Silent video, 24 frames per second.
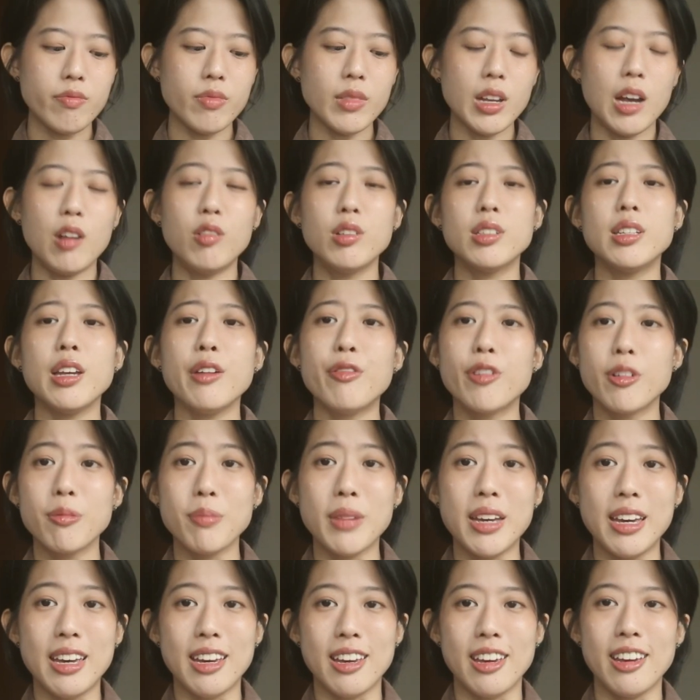I would say for
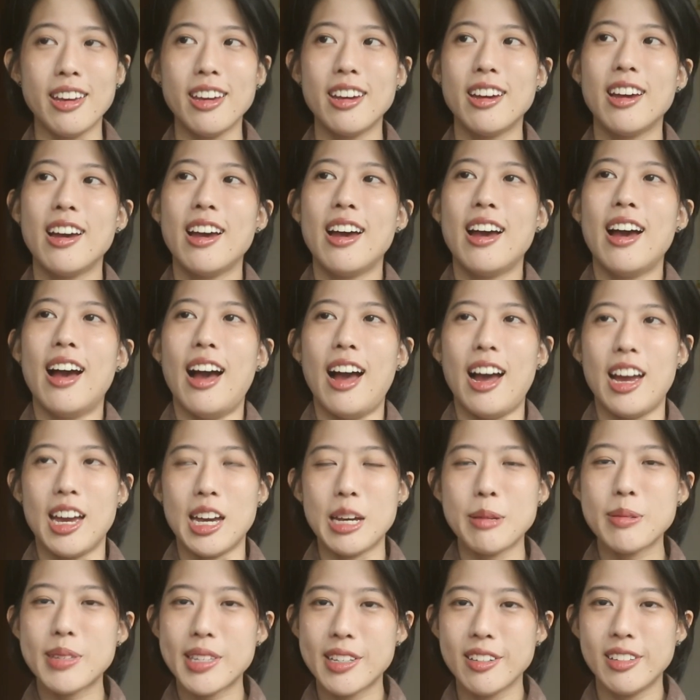me, I
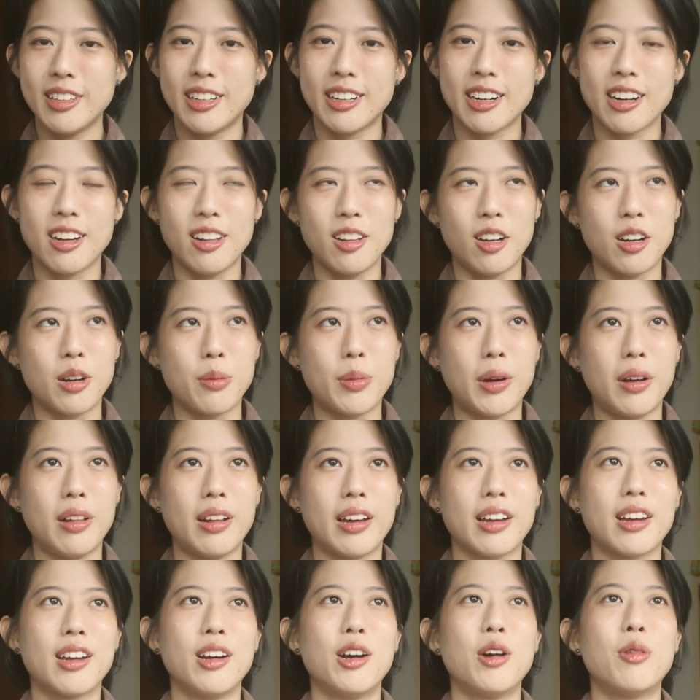am still learning a lot about
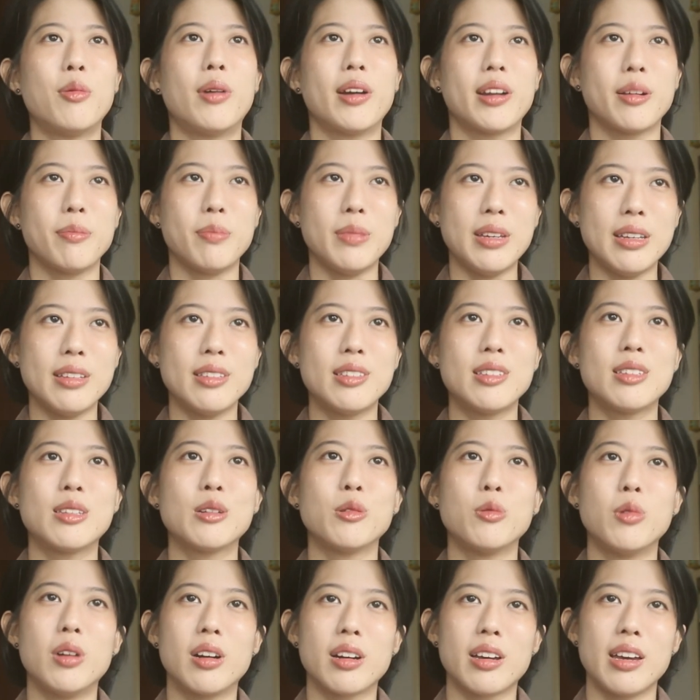like what it means to
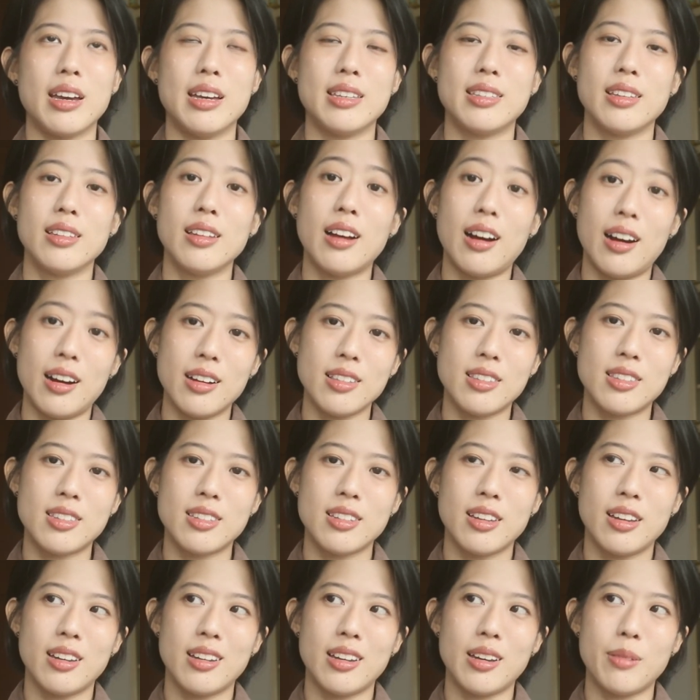work as an arts
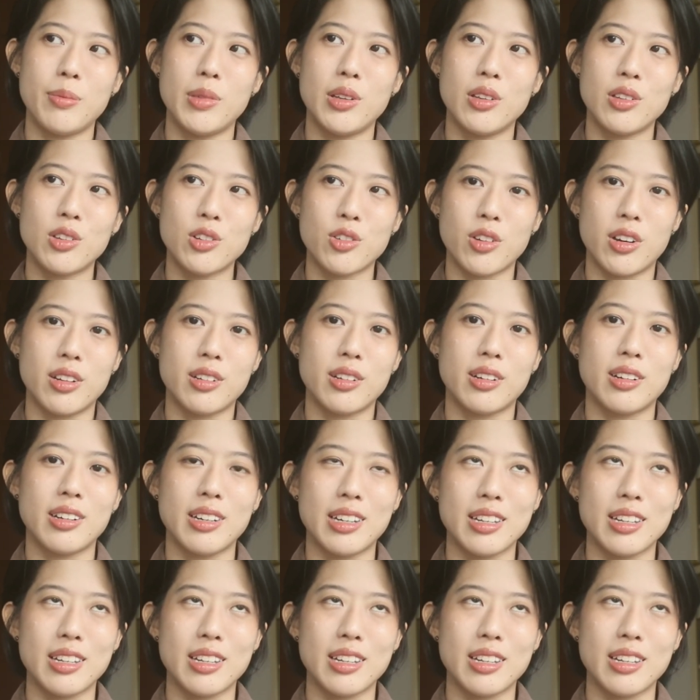administrator in